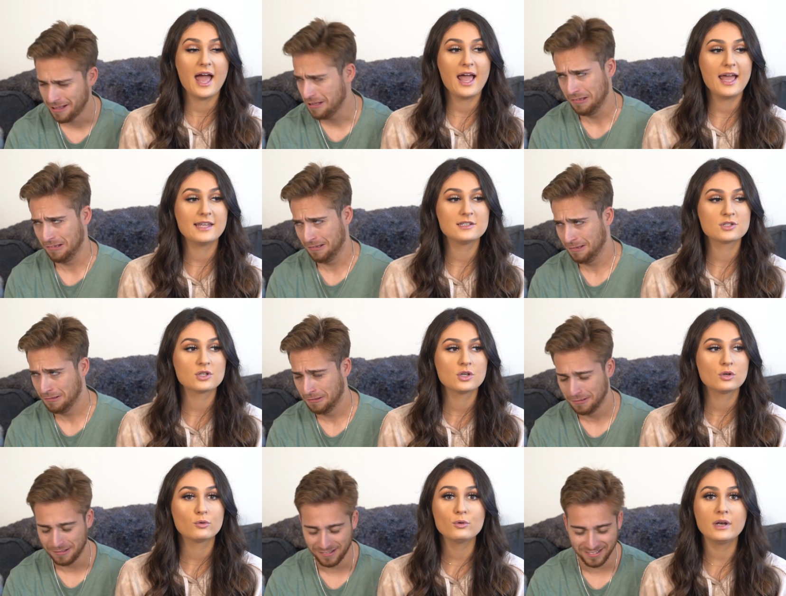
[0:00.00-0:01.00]
Speaker 1: And
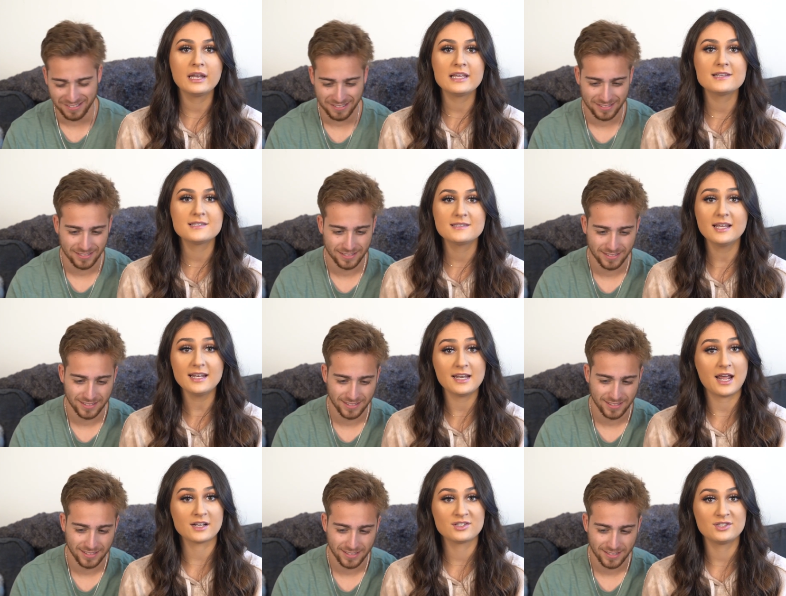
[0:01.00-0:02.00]
who did he sit
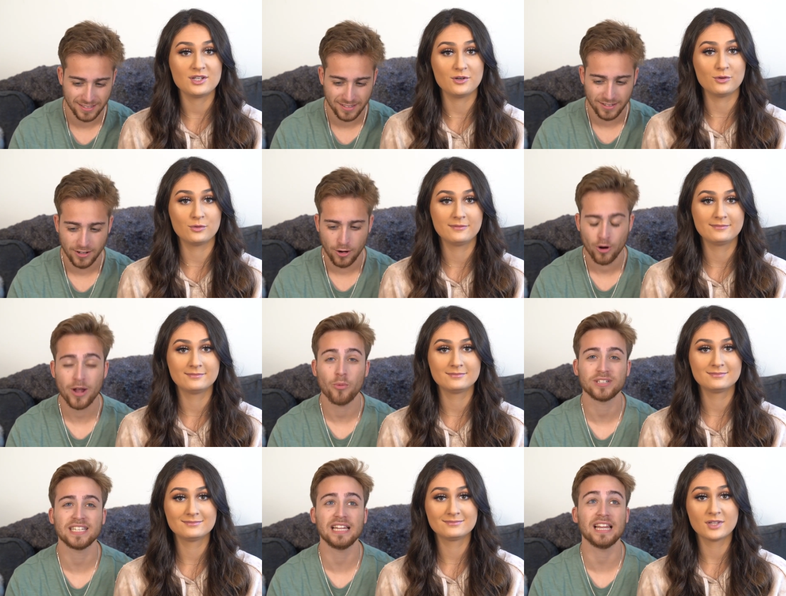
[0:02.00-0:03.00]
next to?
Speaker 2: Okay,
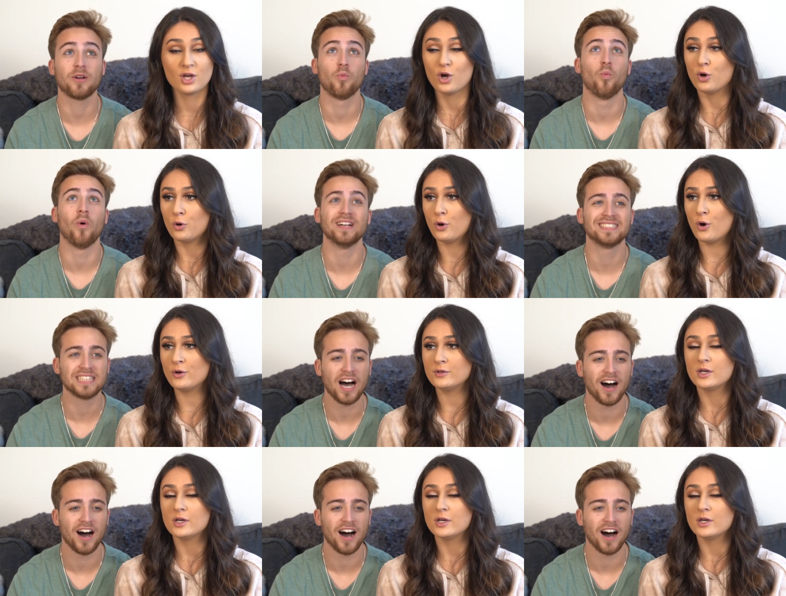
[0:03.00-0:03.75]
wasn't it like one